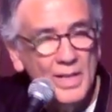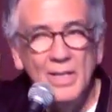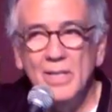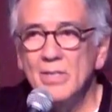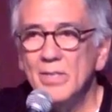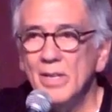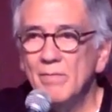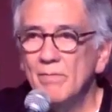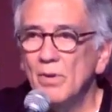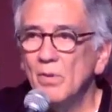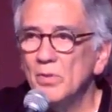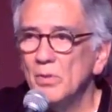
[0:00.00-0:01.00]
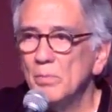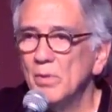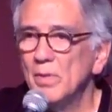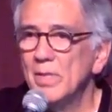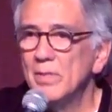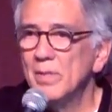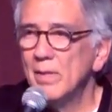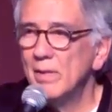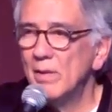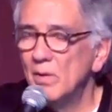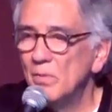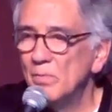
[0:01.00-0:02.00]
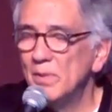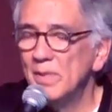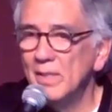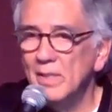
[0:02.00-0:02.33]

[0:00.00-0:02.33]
He stayed vulnerable. He stayed open.